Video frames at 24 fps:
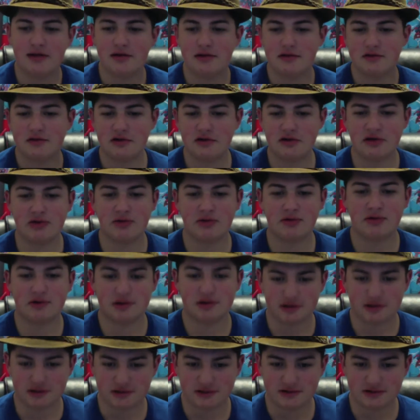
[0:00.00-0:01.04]
So,
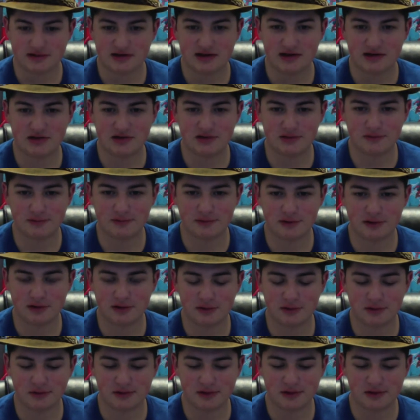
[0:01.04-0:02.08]
stay tuned for the
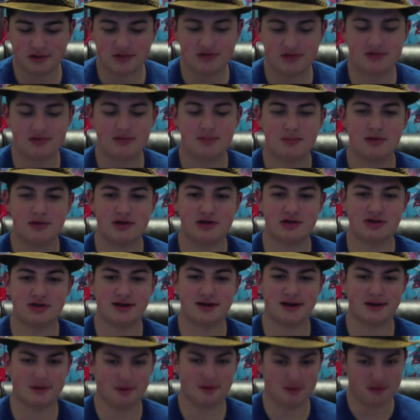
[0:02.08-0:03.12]
new reviews. Be sure to
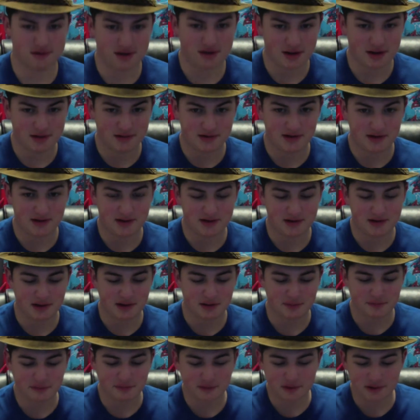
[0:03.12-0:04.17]
check out
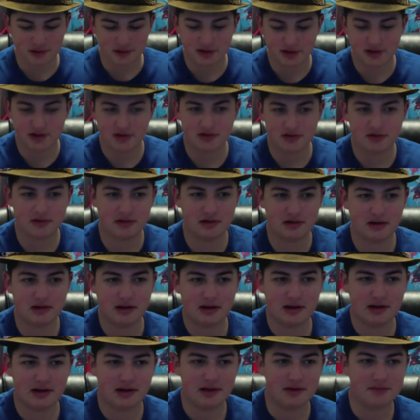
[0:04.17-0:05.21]
HeroTaku.com for all your good
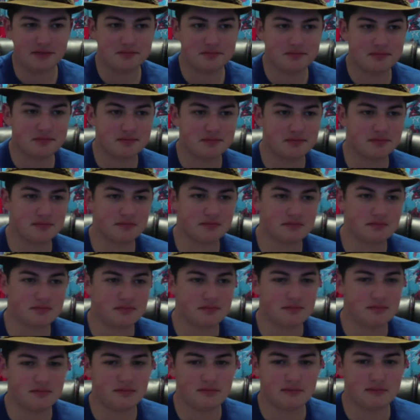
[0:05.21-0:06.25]
uh,
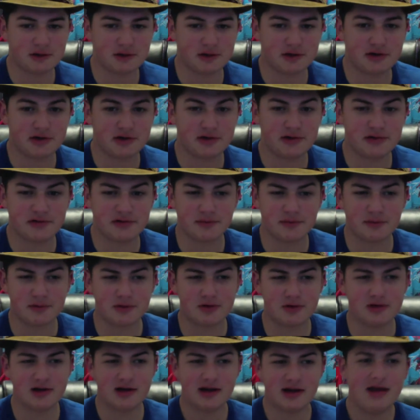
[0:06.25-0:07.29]
nerd news and
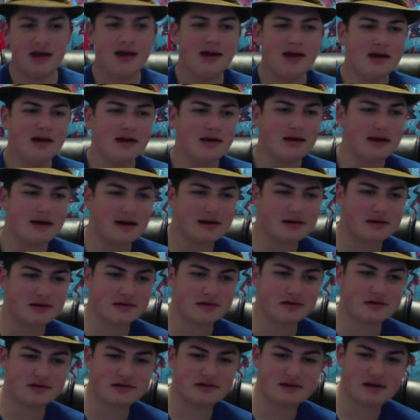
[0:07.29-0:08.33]
more. And
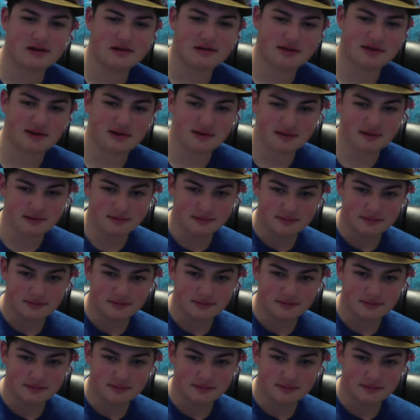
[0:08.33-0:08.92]
Tongues is out saying